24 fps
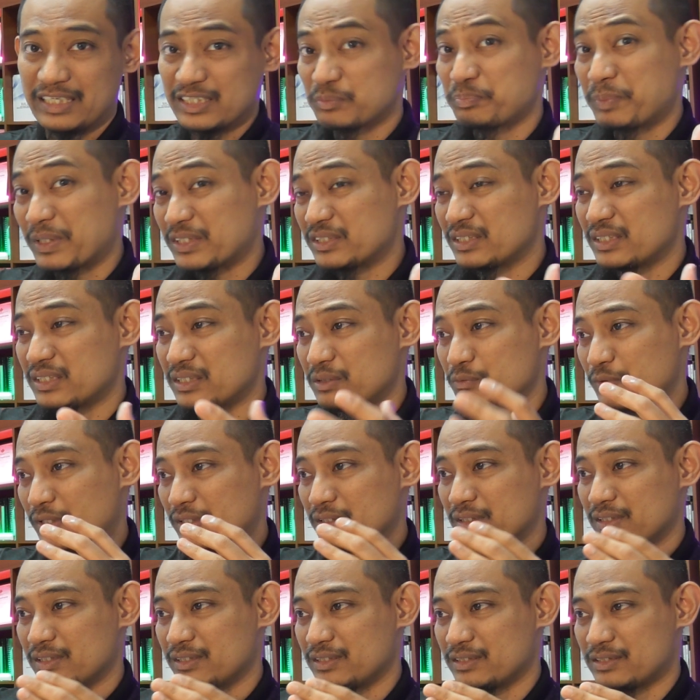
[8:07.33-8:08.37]
especially
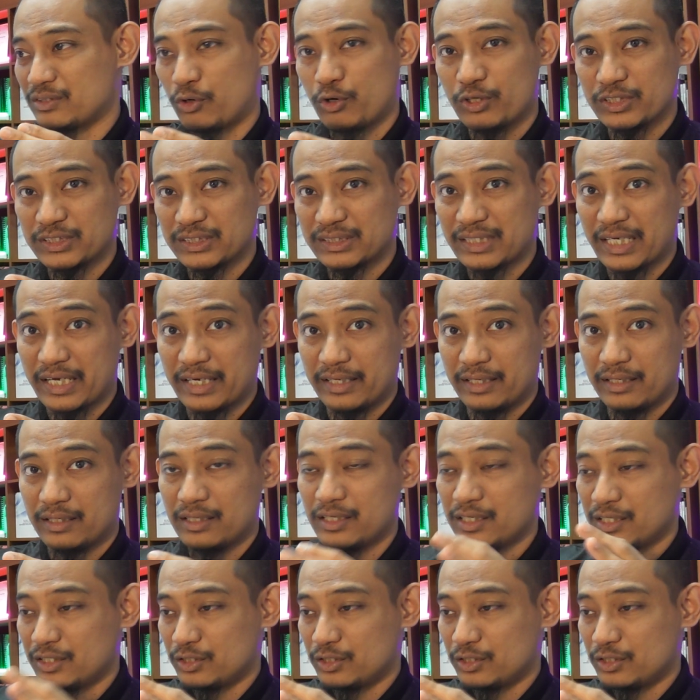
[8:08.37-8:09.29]
when it is hostile